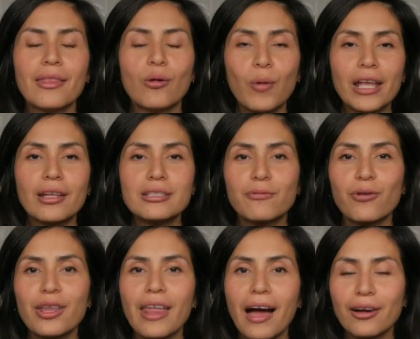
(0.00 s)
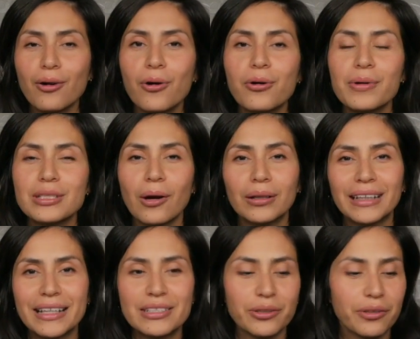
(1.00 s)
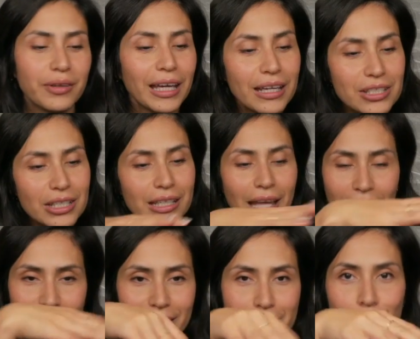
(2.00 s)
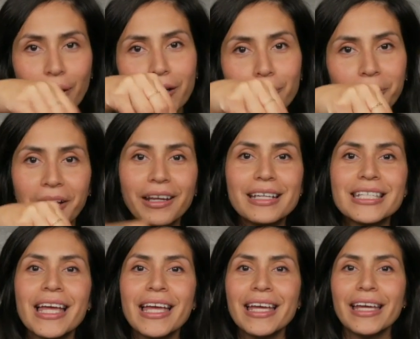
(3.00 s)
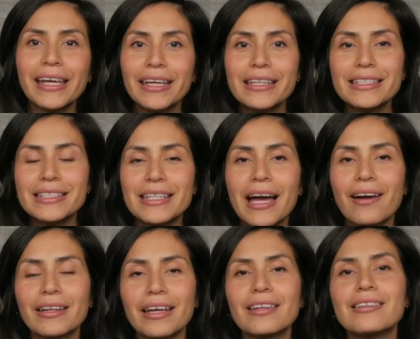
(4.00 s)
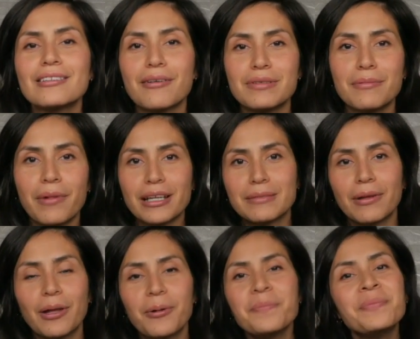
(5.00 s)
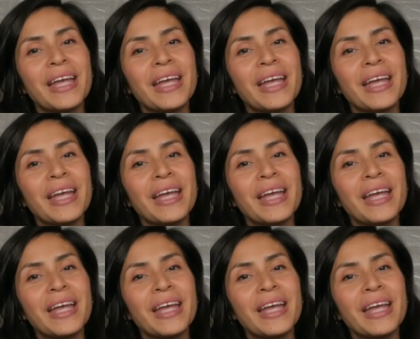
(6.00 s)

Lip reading: The waitlist for that Kokoist online certification, this brand of products, is down in the description box below.